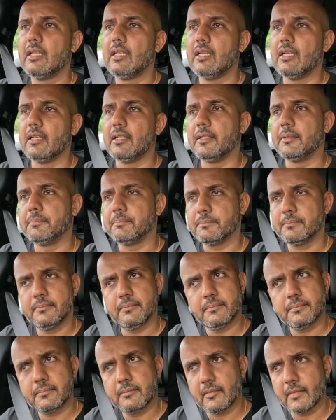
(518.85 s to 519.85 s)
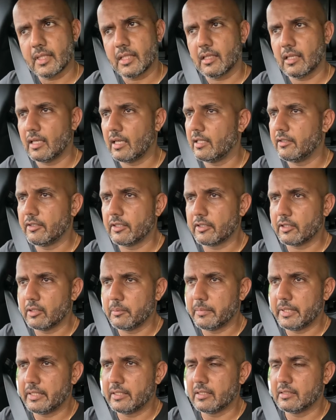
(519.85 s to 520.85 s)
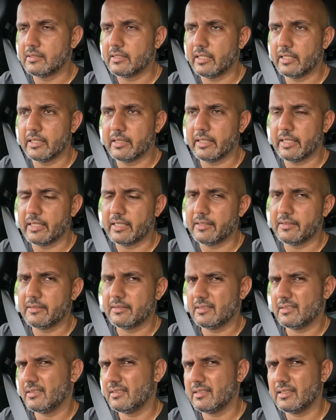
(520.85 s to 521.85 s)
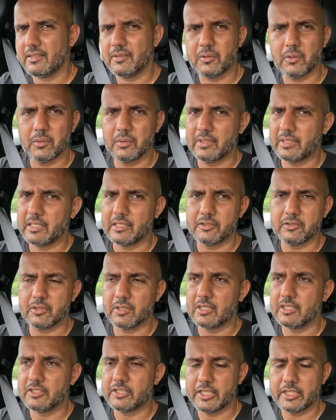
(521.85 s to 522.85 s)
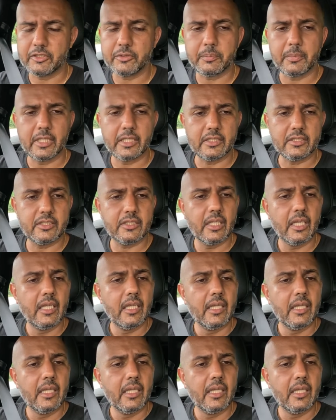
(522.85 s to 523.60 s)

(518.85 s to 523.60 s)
100 kilometers here and there, I don't think it's going to change much.